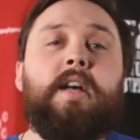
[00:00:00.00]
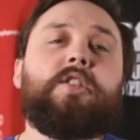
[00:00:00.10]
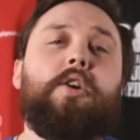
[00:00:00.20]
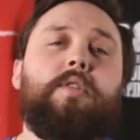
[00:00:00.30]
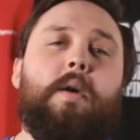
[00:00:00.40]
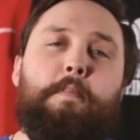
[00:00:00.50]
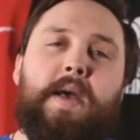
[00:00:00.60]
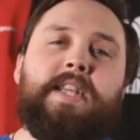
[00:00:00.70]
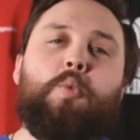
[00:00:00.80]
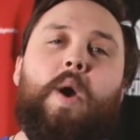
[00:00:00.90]
So the
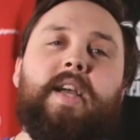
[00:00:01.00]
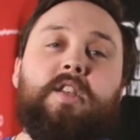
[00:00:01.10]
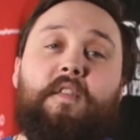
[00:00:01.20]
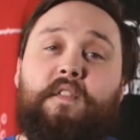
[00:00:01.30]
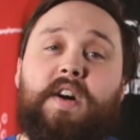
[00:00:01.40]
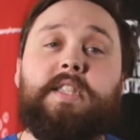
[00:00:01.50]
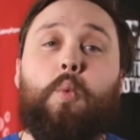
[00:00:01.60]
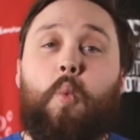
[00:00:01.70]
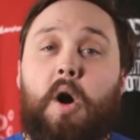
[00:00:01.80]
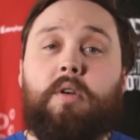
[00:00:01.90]
best way to fight
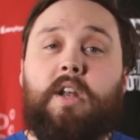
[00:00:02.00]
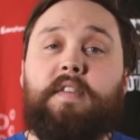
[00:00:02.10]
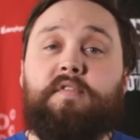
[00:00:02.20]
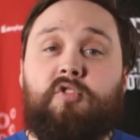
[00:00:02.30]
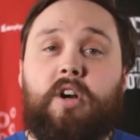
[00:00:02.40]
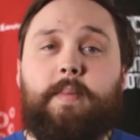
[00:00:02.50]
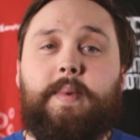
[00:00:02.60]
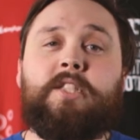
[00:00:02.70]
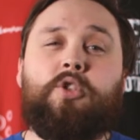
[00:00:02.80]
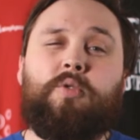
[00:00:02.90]
wildlife crime
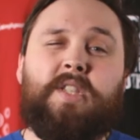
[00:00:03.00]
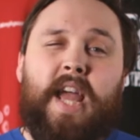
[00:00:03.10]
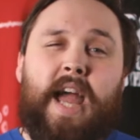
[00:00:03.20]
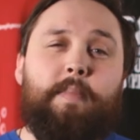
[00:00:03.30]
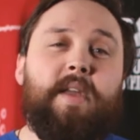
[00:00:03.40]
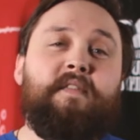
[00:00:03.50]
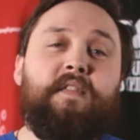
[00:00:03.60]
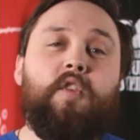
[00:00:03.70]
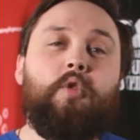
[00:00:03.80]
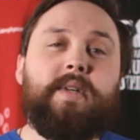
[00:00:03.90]
is to tap
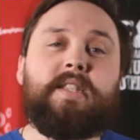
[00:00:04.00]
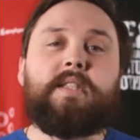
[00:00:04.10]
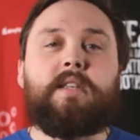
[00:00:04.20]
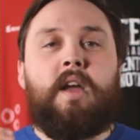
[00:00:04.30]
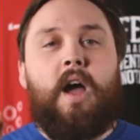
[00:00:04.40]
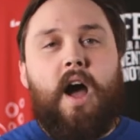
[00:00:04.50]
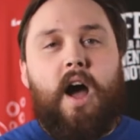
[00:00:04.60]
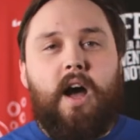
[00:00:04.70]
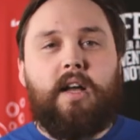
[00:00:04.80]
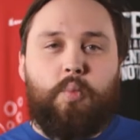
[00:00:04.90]
informants
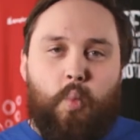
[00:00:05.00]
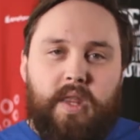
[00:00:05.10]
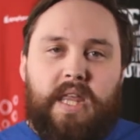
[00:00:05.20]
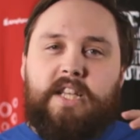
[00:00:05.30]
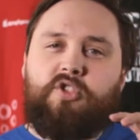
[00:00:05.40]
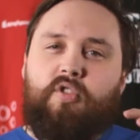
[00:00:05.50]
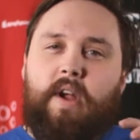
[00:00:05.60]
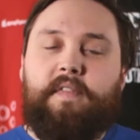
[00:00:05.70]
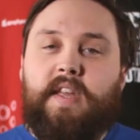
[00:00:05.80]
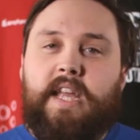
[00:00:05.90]
uh, within
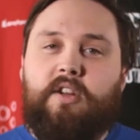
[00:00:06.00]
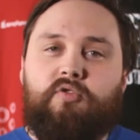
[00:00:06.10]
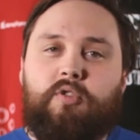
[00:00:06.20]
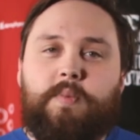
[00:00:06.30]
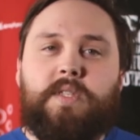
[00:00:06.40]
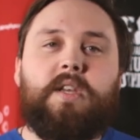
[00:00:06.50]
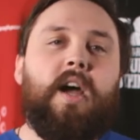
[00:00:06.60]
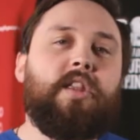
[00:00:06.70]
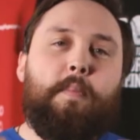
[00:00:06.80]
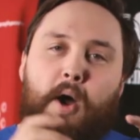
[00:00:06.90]
trafficking groups,
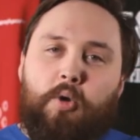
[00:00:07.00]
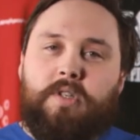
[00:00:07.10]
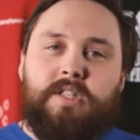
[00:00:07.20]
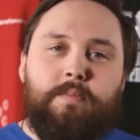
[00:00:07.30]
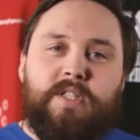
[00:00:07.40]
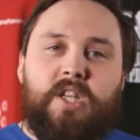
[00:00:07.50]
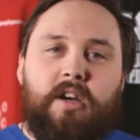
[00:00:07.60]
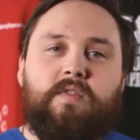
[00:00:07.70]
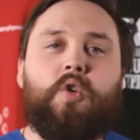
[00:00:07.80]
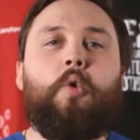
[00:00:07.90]
uh, the poachers
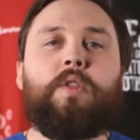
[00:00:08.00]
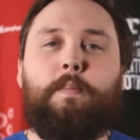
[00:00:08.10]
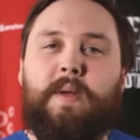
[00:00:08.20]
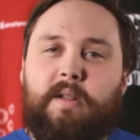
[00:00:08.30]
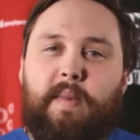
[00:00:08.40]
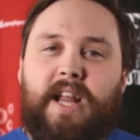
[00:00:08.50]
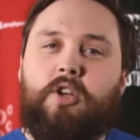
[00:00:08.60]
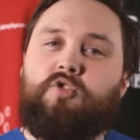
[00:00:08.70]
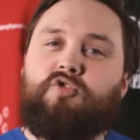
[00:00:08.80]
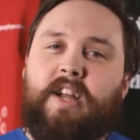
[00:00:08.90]
themselves, or the middlemen
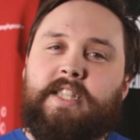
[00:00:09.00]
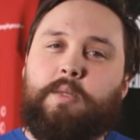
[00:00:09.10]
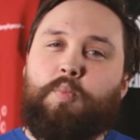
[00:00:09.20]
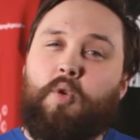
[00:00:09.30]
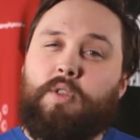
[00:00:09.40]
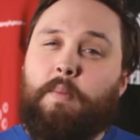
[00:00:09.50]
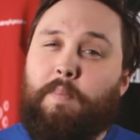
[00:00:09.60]
who transport the